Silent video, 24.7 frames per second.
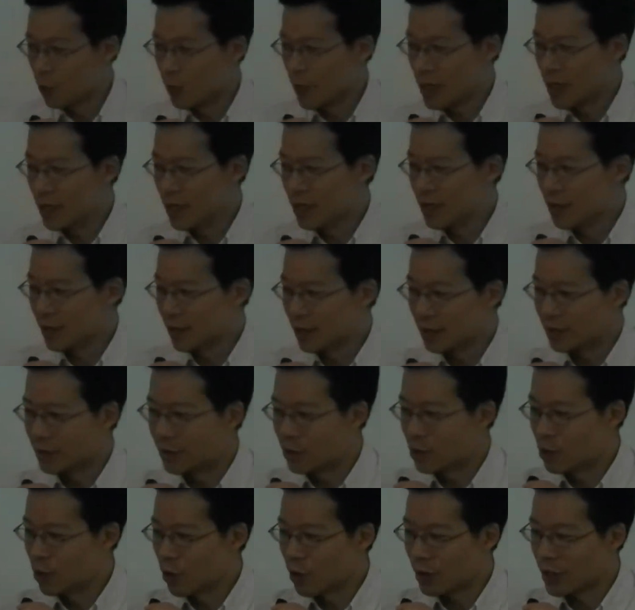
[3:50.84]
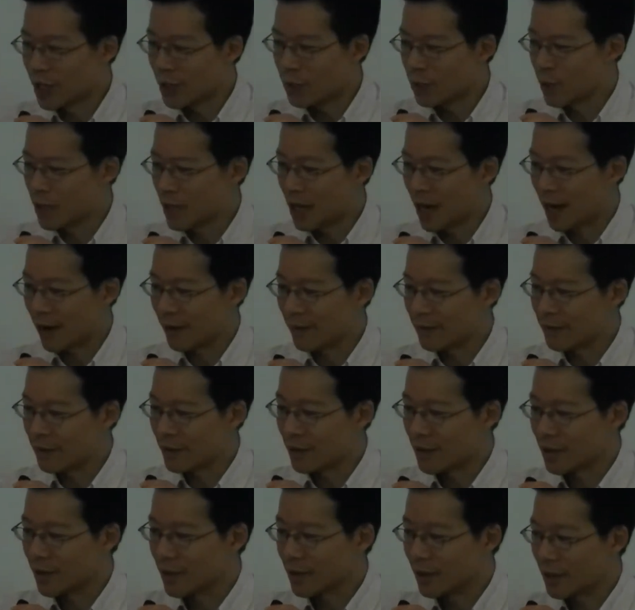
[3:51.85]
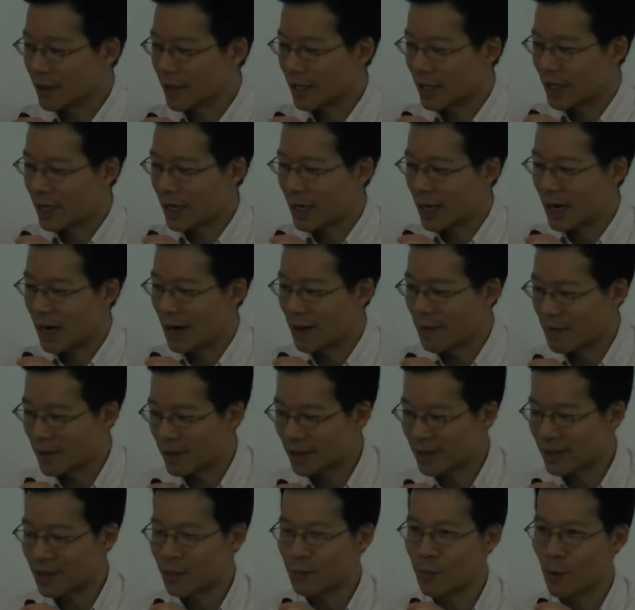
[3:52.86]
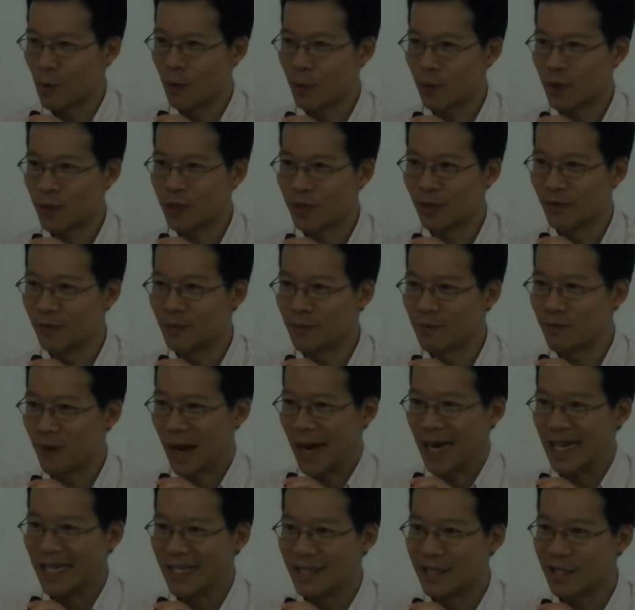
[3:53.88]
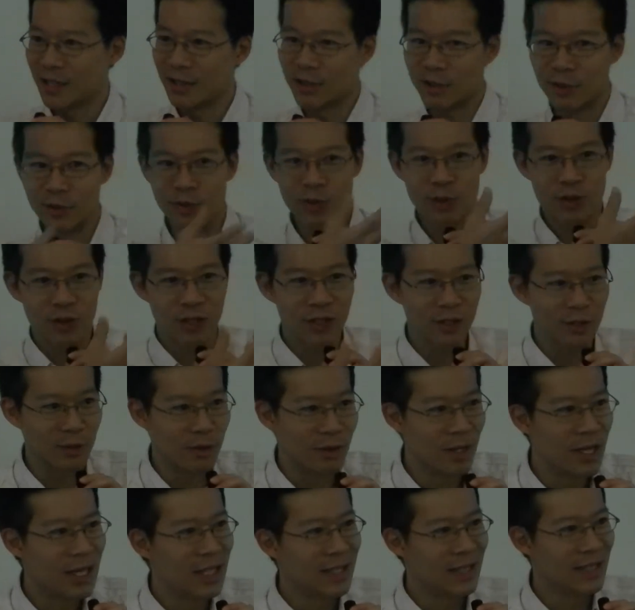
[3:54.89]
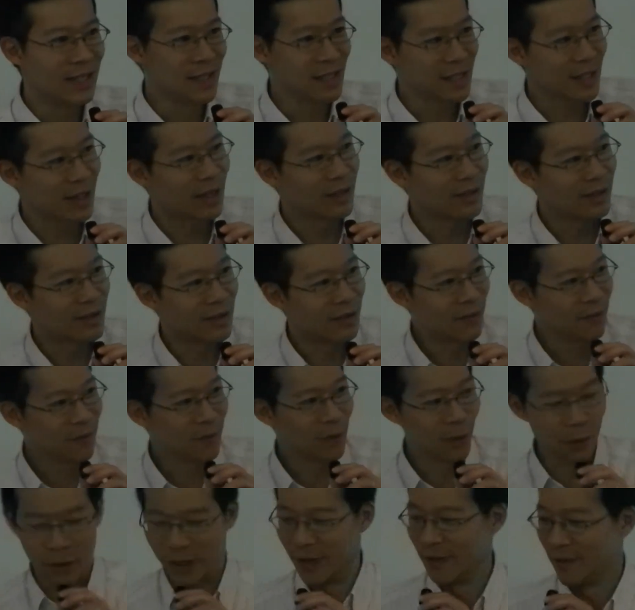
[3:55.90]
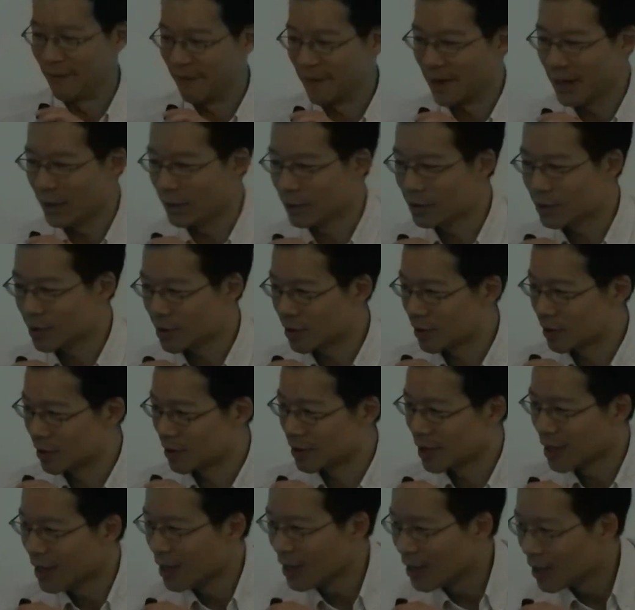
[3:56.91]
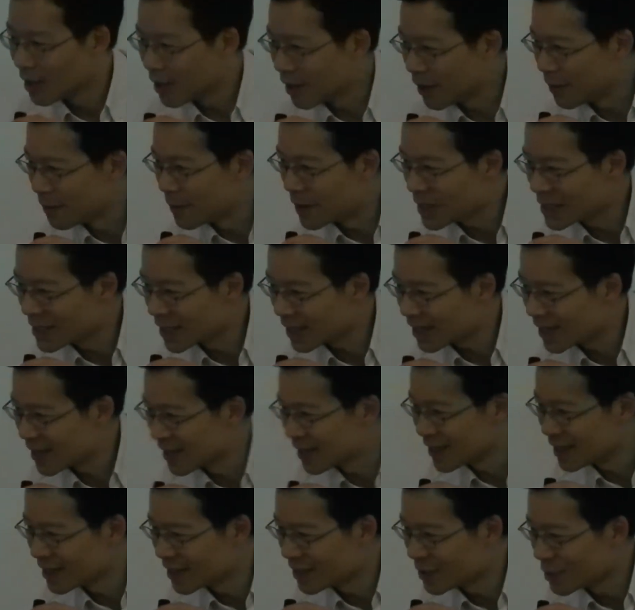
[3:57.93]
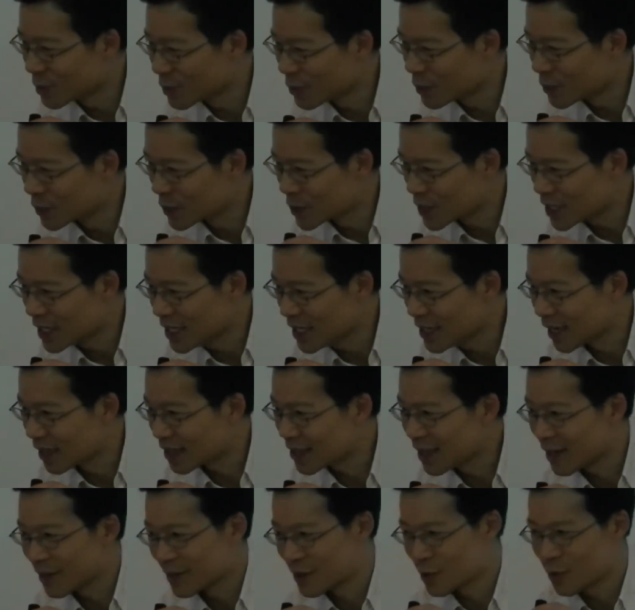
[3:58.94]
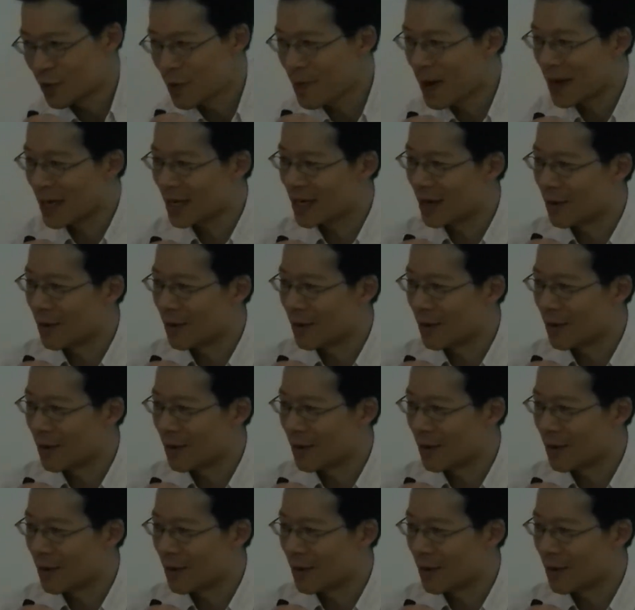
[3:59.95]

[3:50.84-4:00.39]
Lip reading: We draw that, we have comics books of painter to try to design the look and feel. So basically you will see that there's three main